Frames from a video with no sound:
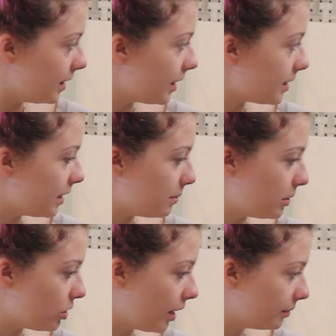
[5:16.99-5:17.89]
It does need to
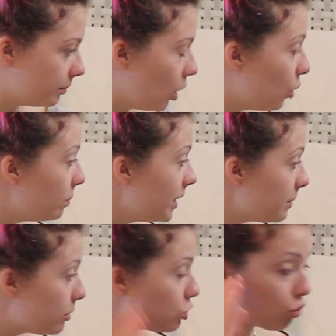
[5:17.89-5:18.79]
be dry. Oh, we
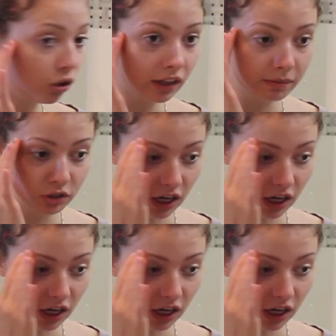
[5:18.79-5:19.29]
need petroleum